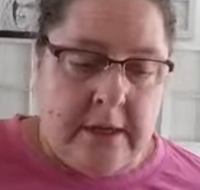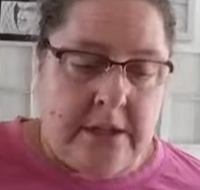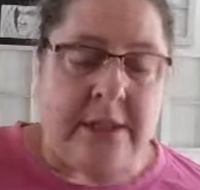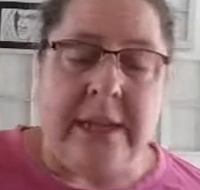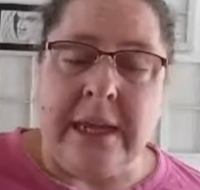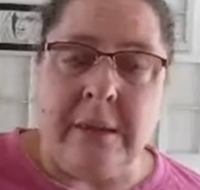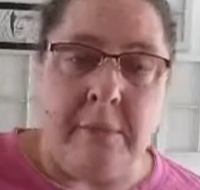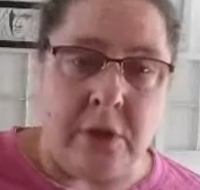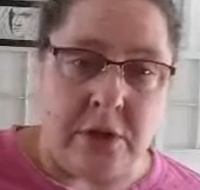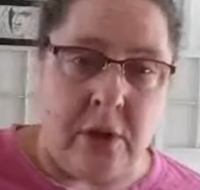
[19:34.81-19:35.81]
Just like in
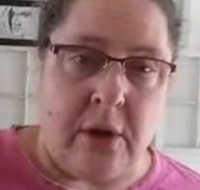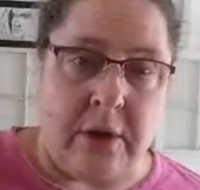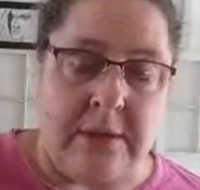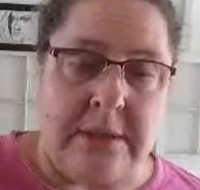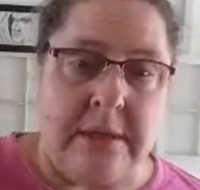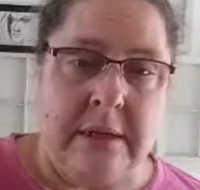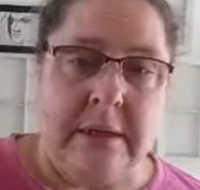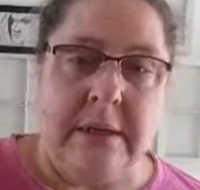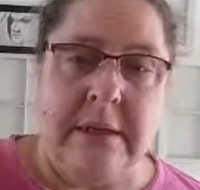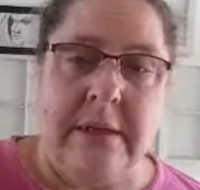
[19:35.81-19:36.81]
martial arts.
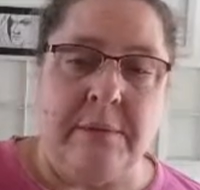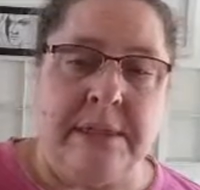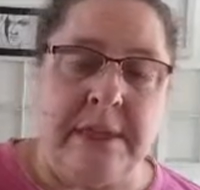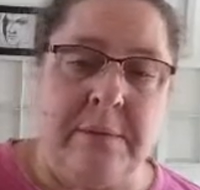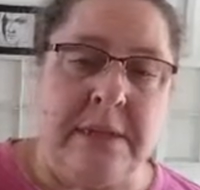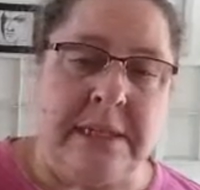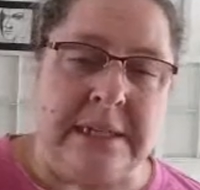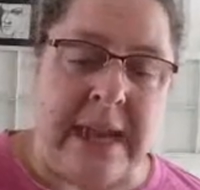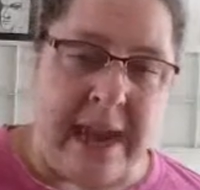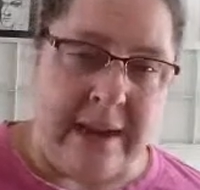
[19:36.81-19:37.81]
When someone's
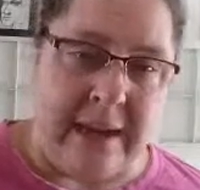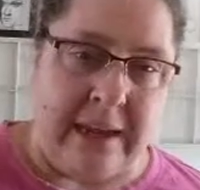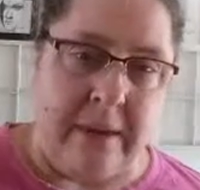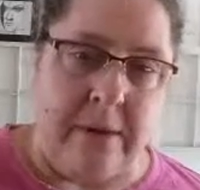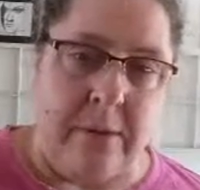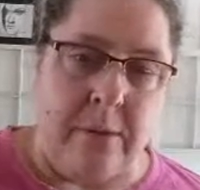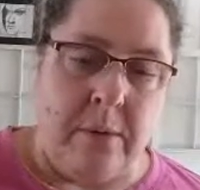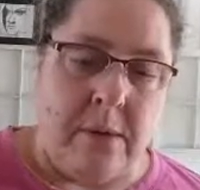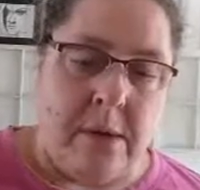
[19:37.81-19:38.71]
attacking you,